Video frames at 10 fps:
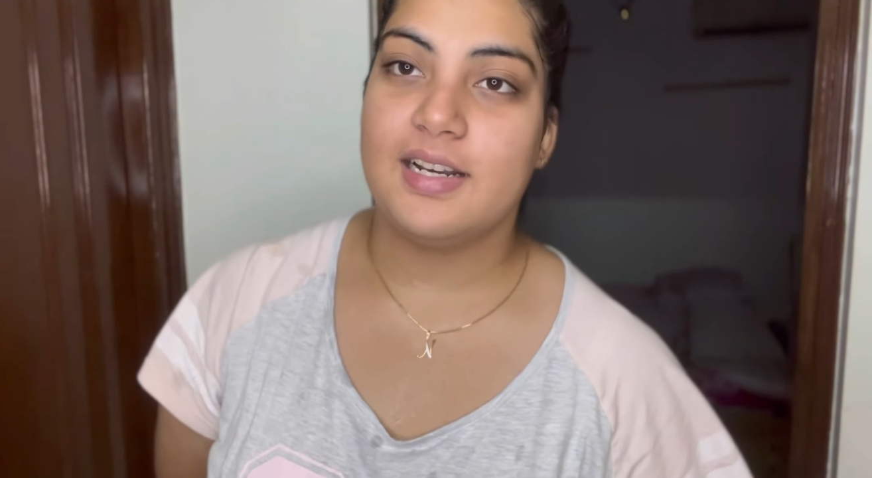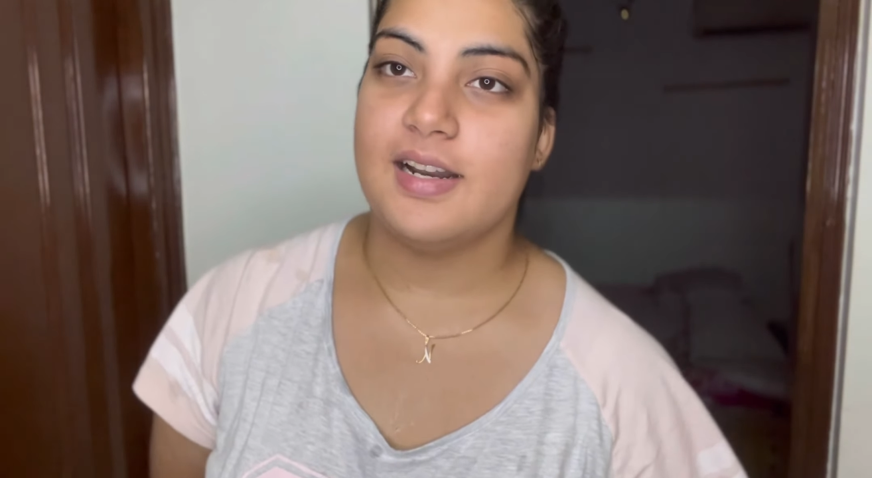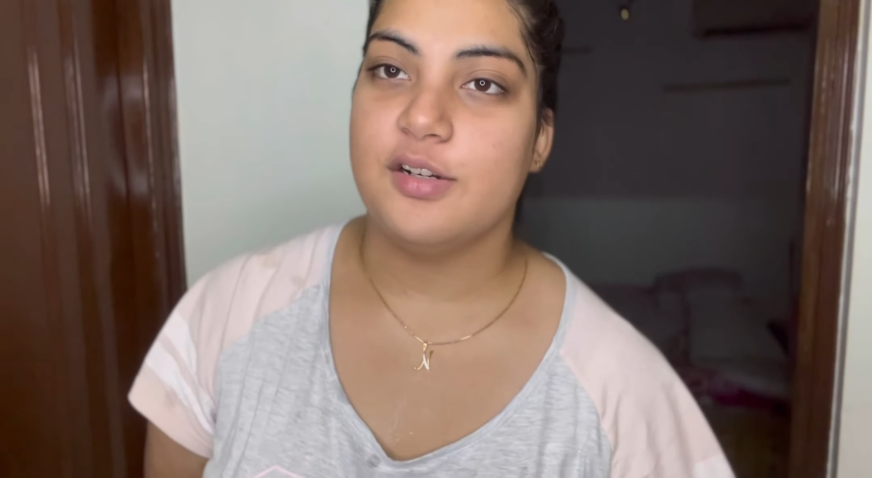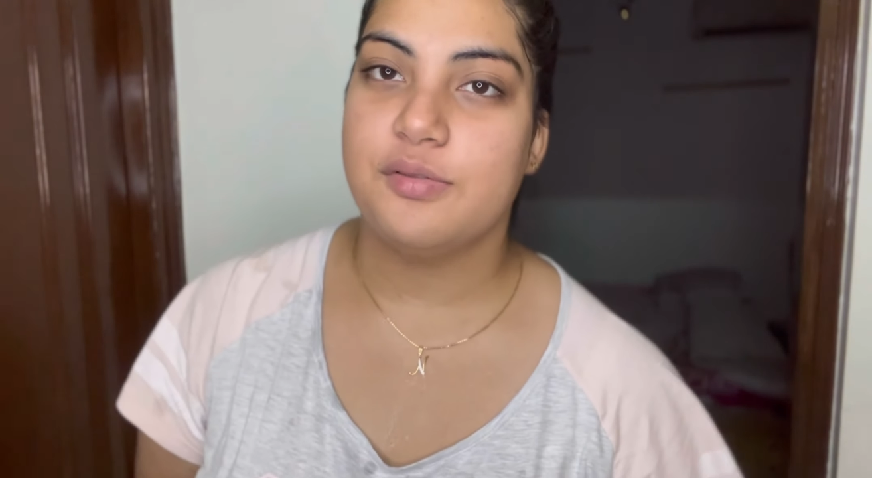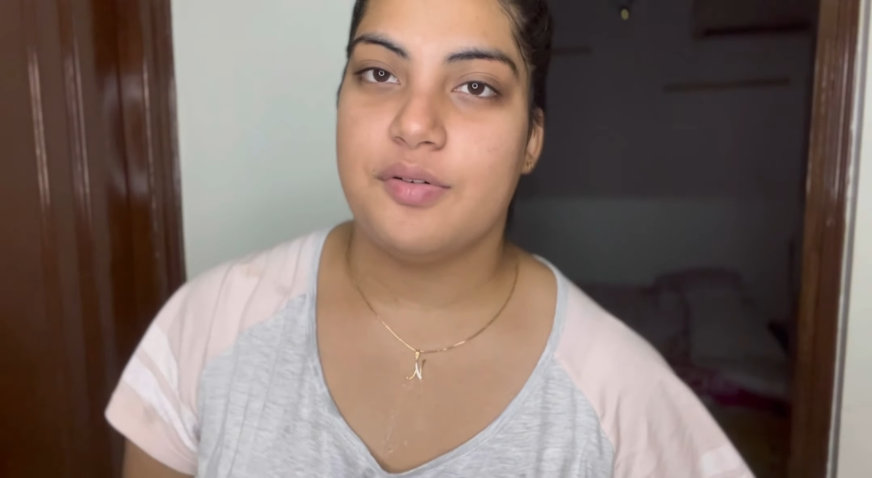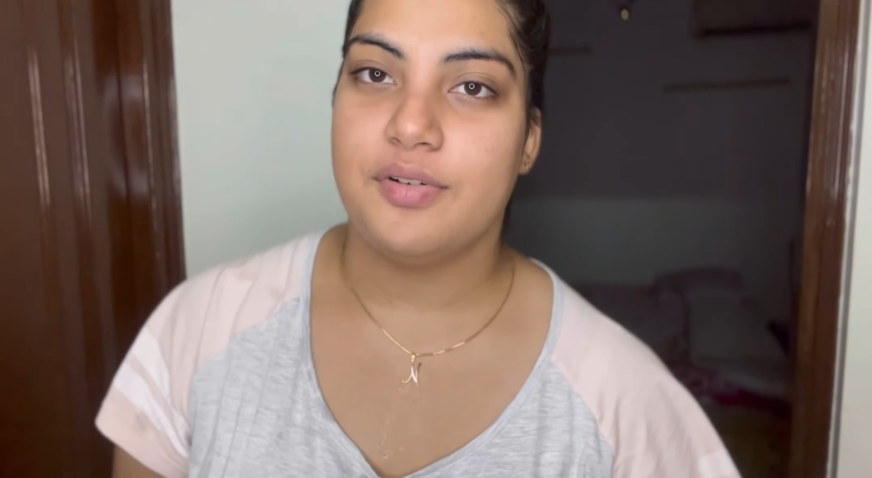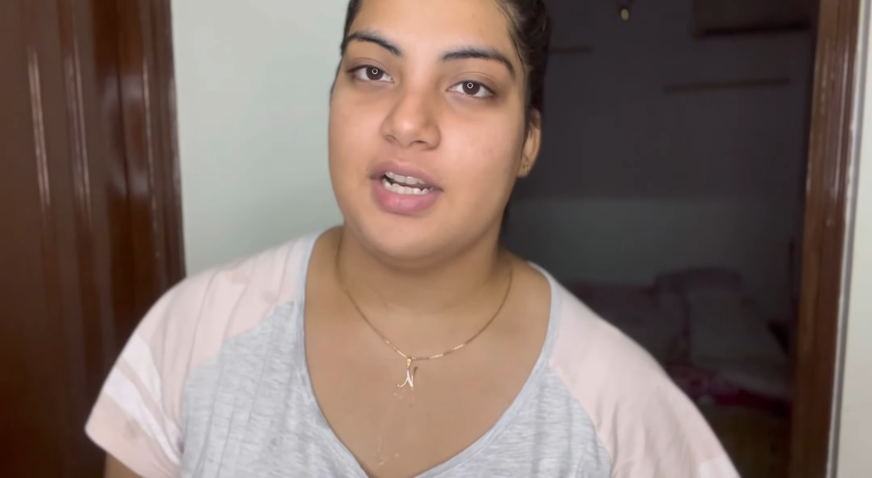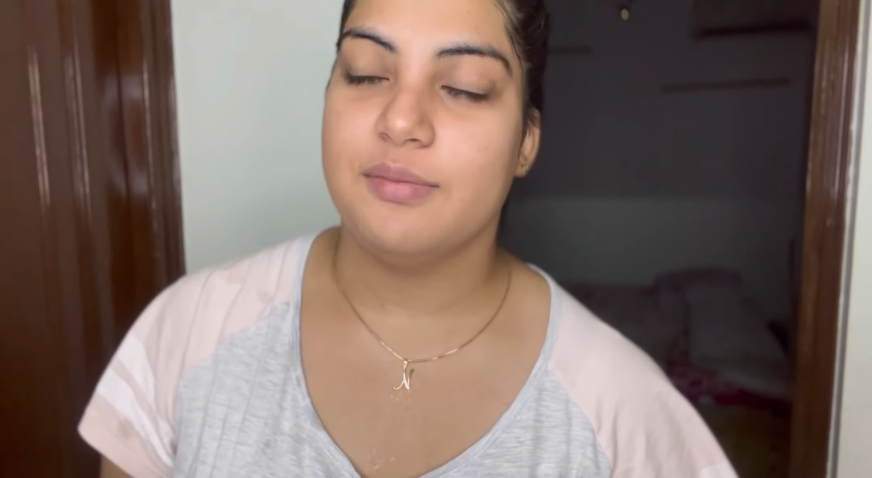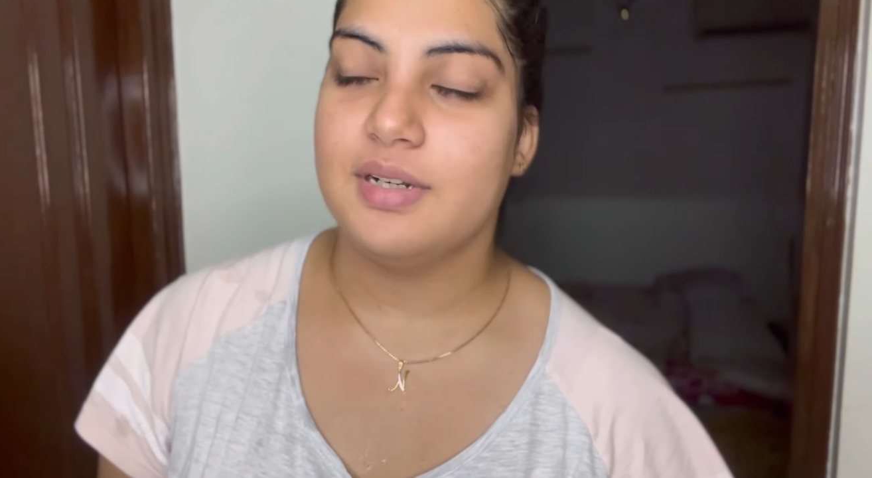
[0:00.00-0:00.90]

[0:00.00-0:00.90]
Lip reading: 10 to 15